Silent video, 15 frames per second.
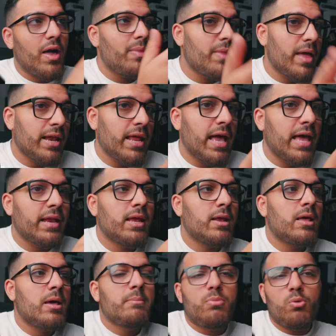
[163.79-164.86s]
and then edit,
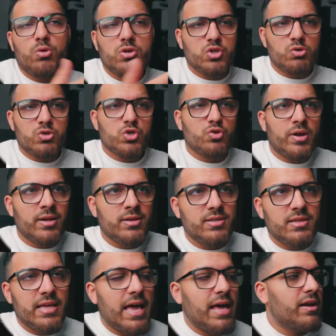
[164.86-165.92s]
but let's go straight
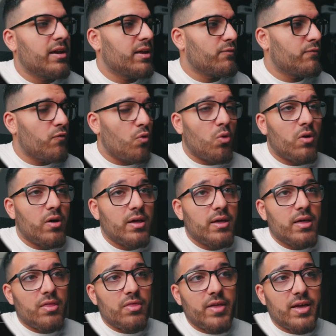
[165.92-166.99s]
into the editing for
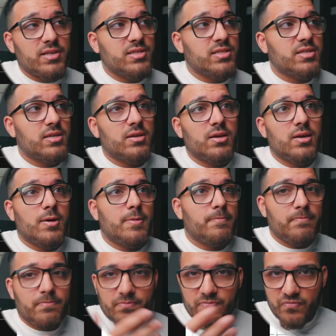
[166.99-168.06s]
this
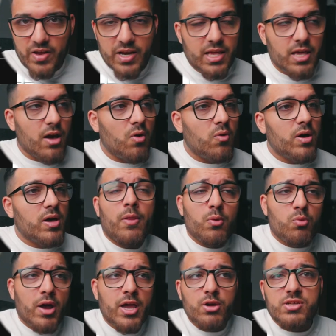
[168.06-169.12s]
video. On the
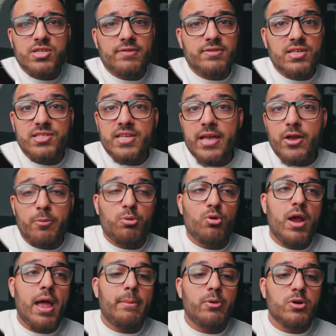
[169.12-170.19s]
right, you just have to set your
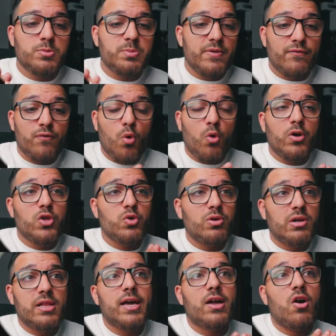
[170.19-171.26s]
parameters before you
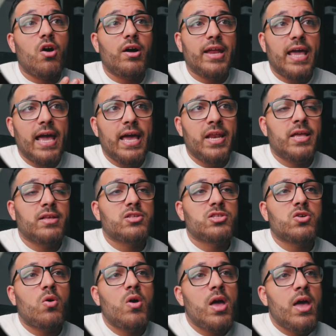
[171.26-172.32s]
click on edit.
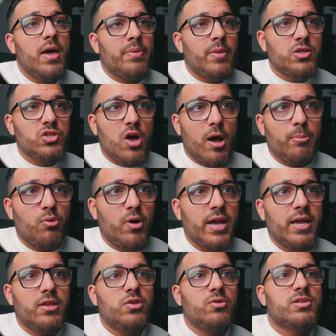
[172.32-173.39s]
So in the top
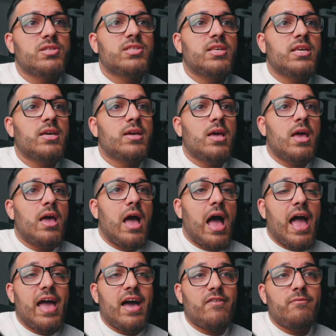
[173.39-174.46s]
right, you can see
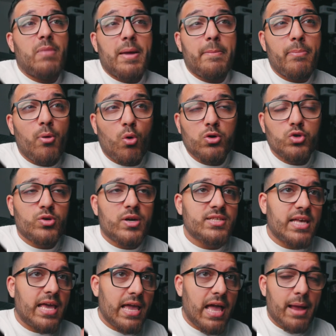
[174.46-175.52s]
I have my
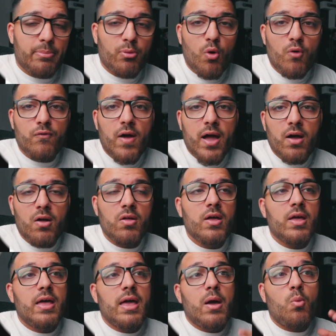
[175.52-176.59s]
portraits AI profile.
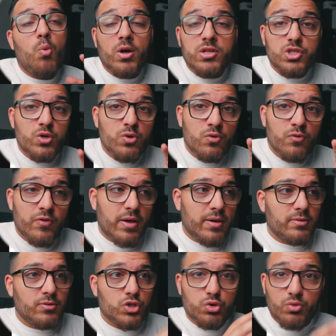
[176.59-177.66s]
Once you've
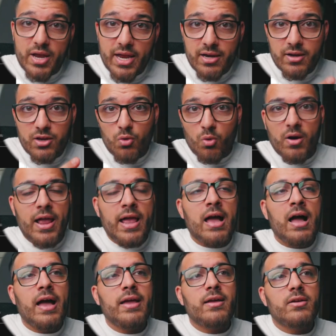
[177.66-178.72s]
trained your
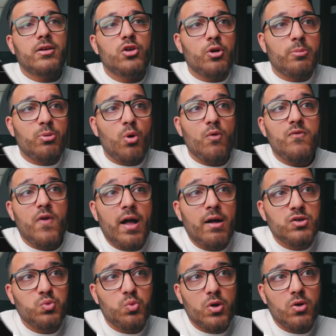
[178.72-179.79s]
AI, your
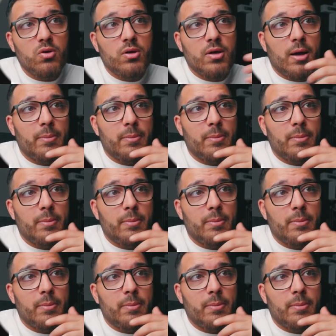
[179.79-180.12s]
profiles will